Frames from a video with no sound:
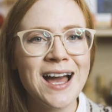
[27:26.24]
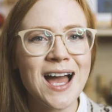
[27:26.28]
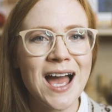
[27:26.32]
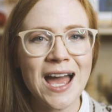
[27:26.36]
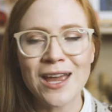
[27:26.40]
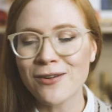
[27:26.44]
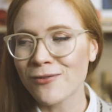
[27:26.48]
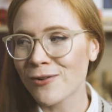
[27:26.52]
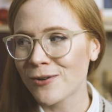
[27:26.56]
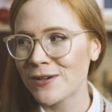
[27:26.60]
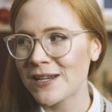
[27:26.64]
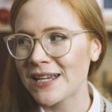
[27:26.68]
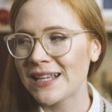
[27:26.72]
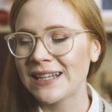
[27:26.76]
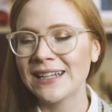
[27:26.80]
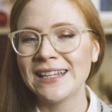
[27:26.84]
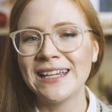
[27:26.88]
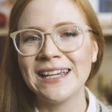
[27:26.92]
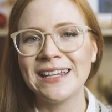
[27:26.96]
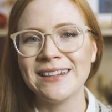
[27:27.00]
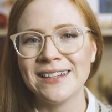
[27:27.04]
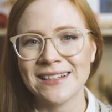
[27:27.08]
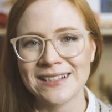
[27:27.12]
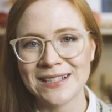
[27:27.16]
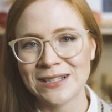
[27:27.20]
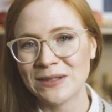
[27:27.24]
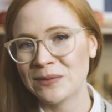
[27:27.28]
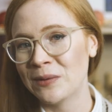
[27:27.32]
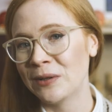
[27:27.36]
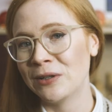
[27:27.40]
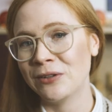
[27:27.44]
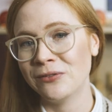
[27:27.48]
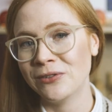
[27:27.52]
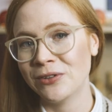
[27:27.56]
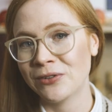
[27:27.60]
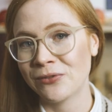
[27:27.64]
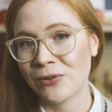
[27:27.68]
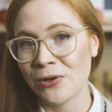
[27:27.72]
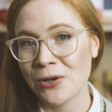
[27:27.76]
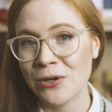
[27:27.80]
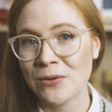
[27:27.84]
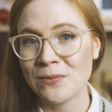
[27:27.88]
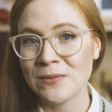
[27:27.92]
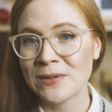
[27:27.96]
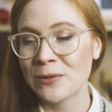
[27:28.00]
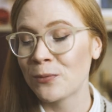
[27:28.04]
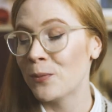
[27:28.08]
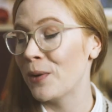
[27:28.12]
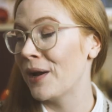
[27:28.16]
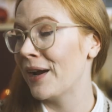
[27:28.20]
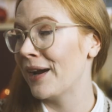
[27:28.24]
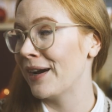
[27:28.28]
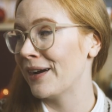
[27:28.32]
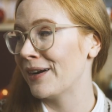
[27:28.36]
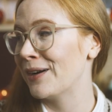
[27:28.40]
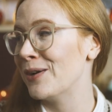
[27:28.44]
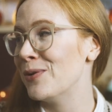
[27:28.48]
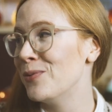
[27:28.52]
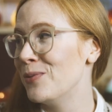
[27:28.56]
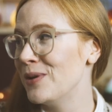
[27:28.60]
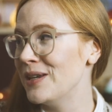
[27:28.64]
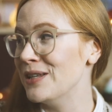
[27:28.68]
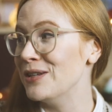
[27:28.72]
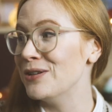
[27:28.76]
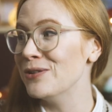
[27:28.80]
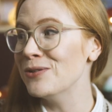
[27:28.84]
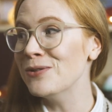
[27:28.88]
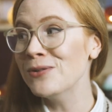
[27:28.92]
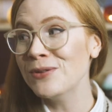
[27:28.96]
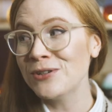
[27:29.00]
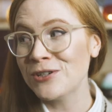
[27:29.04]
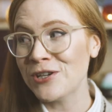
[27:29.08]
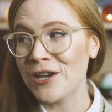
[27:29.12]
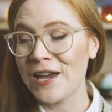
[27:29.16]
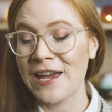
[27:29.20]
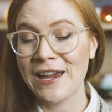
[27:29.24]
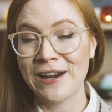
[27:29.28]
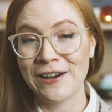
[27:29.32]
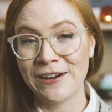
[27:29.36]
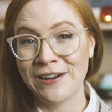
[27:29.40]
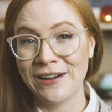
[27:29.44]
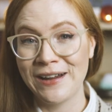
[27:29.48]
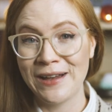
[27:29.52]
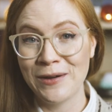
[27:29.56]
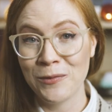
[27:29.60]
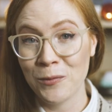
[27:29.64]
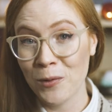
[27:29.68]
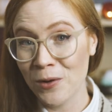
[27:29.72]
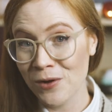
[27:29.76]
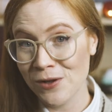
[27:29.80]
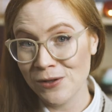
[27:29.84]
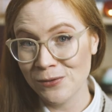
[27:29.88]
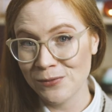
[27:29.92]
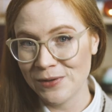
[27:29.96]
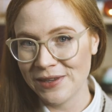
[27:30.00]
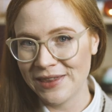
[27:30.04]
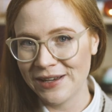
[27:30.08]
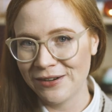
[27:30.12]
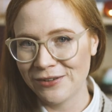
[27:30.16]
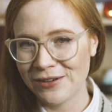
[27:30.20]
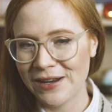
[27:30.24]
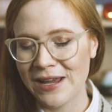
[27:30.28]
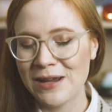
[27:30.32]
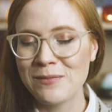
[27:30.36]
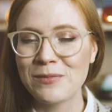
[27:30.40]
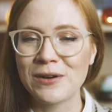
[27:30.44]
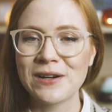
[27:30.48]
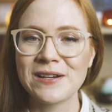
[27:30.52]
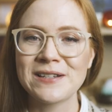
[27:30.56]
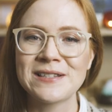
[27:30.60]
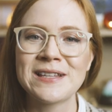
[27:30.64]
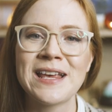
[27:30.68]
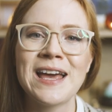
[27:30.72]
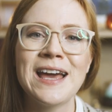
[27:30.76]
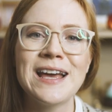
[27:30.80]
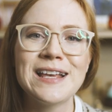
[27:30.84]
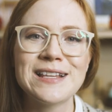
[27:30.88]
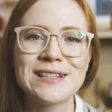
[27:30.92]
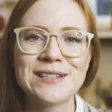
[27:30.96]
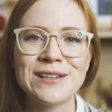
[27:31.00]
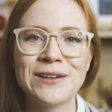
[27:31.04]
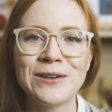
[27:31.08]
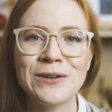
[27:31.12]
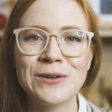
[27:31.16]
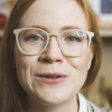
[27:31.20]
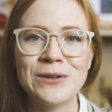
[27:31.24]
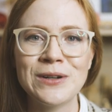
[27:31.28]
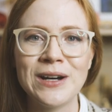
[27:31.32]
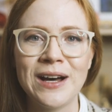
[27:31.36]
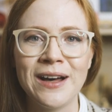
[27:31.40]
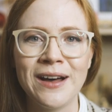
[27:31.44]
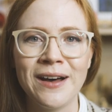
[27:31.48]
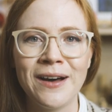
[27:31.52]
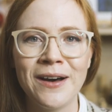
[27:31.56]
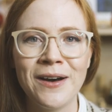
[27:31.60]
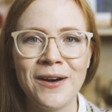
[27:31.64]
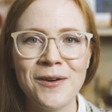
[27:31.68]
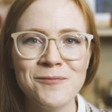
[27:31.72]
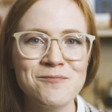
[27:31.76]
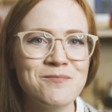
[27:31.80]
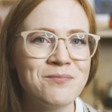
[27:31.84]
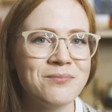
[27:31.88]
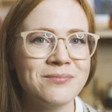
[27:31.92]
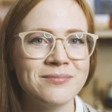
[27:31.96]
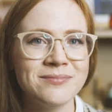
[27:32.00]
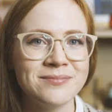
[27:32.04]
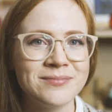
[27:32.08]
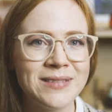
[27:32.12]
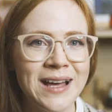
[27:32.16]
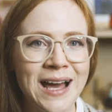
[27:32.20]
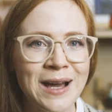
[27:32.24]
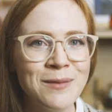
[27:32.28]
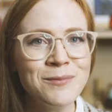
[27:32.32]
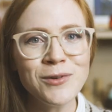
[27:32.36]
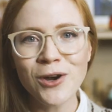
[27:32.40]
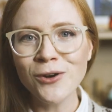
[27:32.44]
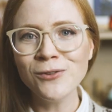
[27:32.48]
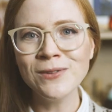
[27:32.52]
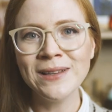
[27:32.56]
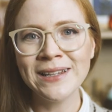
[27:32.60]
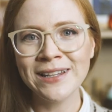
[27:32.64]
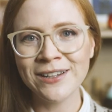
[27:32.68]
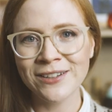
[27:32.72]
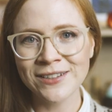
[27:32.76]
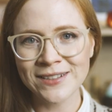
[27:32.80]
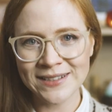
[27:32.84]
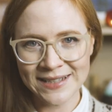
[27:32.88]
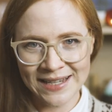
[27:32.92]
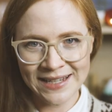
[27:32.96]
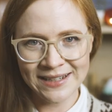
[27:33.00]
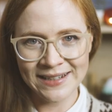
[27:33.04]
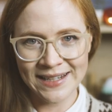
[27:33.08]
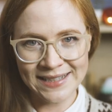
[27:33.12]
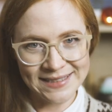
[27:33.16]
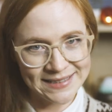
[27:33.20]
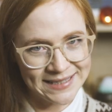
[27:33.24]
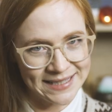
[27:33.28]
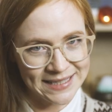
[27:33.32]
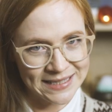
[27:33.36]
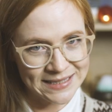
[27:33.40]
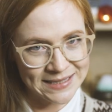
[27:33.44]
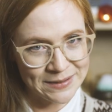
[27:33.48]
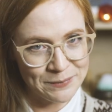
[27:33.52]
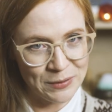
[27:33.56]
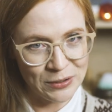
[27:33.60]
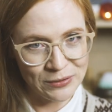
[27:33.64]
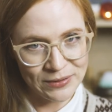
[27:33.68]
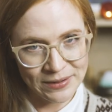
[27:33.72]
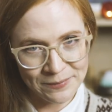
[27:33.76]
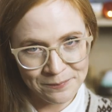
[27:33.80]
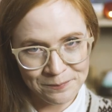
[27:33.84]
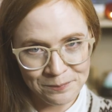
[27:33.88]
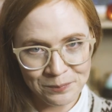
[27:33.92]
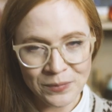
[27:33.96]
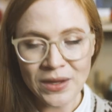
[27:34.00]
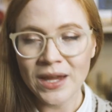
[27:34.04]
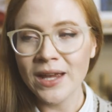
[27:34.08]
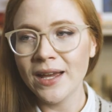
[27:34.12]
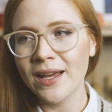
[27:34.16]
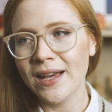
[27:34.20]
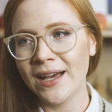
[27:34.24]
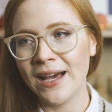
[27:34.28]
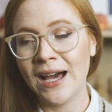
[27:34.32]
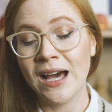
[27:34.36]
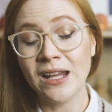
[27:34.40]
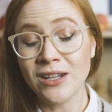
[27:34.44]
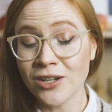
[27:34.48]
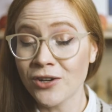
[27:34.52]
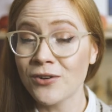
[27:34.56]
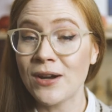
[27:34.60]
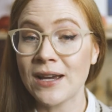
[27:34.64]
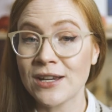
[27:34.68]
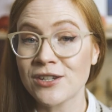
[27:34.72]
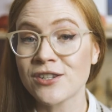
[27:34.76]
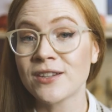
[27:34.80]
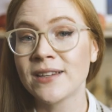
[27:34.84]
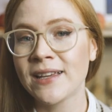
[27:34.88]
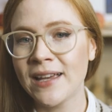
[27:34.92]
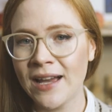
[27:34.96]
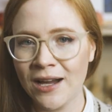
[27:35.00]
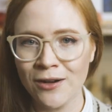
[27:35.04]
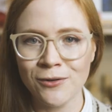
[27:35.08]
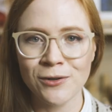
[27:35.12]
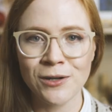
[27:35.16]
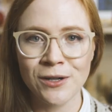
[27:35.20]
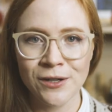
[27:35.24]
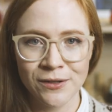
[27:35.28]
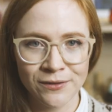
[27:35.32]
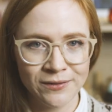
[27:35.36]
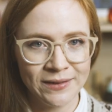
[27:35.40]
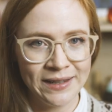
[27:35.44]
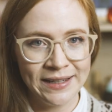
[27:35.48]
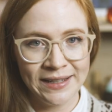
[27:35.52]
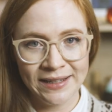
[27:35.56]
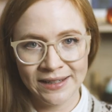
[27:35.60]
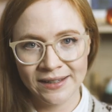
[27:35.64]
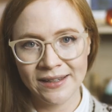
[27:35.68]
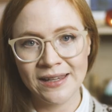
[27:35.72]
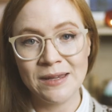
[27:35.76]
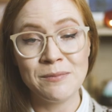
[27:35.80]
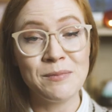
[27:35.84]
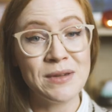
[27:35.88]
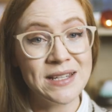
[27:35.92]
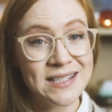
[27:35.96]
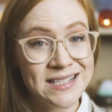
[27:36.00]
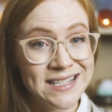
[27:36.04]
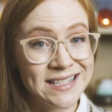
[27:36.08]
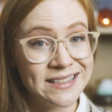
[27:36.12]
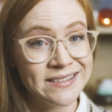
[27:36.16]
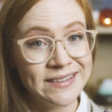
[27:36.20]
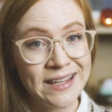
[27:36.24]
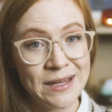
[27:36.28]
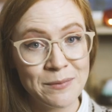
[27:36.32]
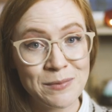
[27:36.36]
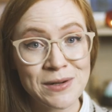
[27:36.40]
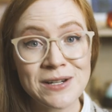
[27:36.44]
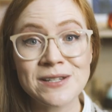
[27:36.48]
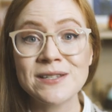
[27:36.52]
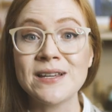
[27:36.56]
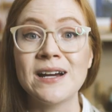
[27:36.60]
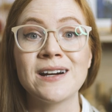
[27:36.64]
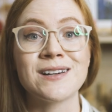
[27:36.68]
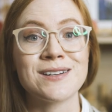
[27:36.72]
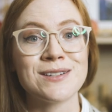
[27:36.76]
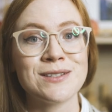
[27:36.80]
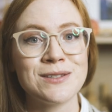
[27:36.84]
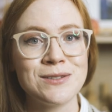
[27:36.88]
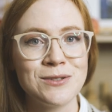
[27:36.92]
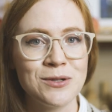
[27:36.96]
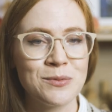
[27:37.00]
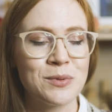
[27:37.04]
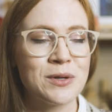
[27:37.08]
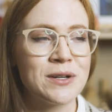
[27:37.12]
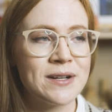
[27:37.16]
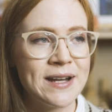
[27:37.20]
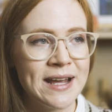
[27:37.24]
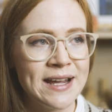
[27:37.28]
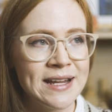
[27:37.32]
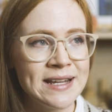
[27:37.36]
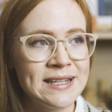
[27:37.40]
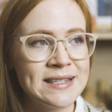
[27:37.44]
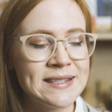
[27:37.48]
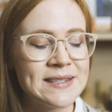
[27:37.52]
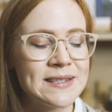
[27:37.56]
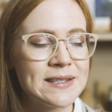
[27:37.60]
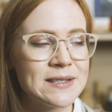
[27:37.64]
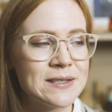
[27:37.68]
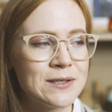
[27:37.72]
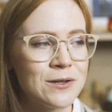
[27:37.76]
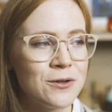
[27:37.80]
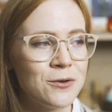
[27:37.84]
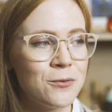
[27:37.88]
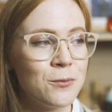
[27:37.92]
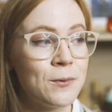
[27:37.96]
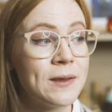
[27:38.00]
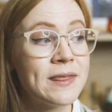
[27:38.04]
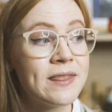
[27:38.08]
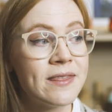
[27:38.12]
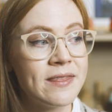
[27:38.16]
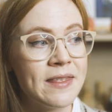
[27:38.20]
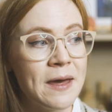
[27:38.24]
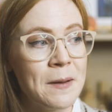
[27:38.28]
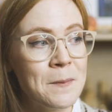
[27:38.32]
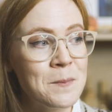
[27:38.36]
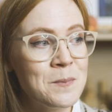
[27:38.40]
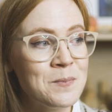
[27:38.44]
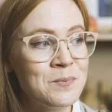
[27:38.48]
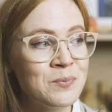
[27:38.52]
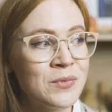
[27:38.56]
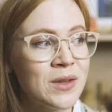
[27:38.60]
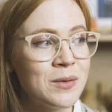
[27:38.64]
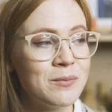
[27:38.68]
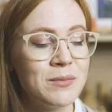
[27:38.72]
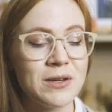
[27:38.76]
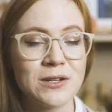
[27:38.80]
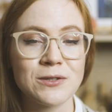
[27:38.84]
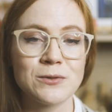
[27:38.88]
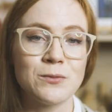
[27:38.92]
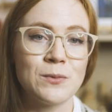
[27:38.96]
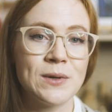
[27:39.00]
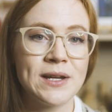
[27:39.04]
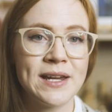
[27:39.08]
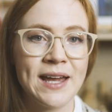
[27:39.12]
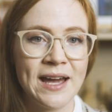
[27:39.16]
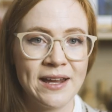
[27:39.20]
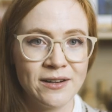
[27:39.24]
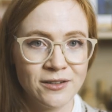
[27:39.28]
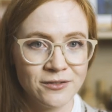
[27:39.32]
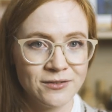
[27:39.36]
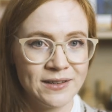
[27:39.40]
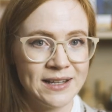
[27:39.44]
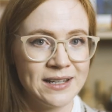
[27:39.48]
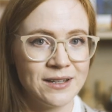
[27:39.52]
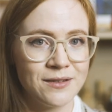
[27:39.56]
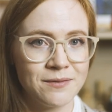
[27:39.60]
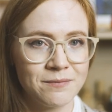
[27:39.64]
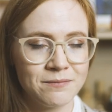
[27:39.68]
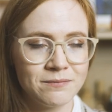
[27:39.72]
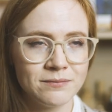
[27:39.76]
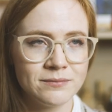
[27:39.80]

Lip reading: Ironically, this is one of the rooms where we do share a wall with our neighbors. So I'm only gonna say nice things about them. No, actually our like immediate neighbors are super nice. So with them, because we kind of like,